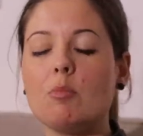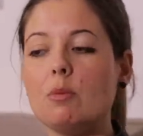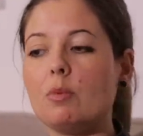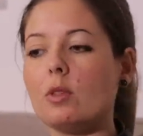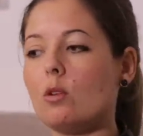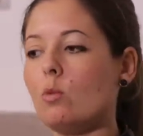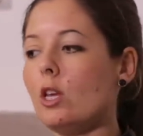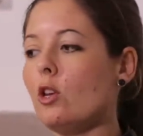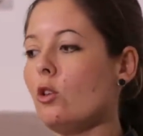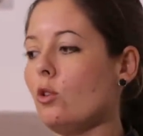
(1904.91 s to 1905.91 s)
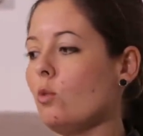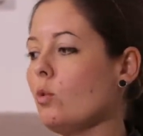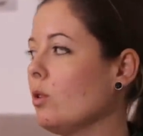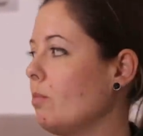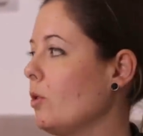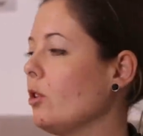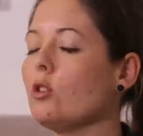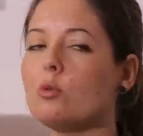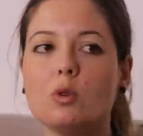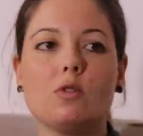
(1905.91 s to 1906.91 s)
people that we knew would
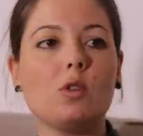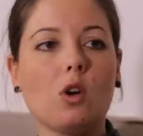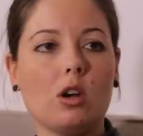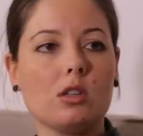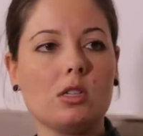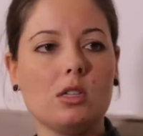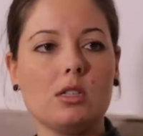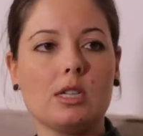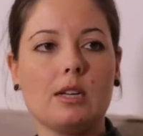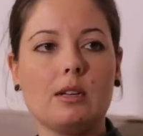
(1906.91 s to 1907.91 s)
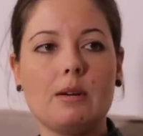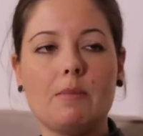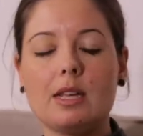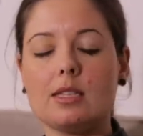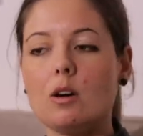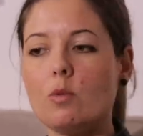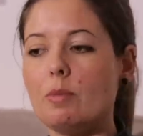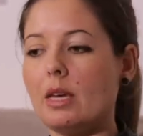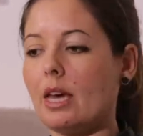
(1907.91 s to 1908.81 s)
produce beautiful content, and, and that's how we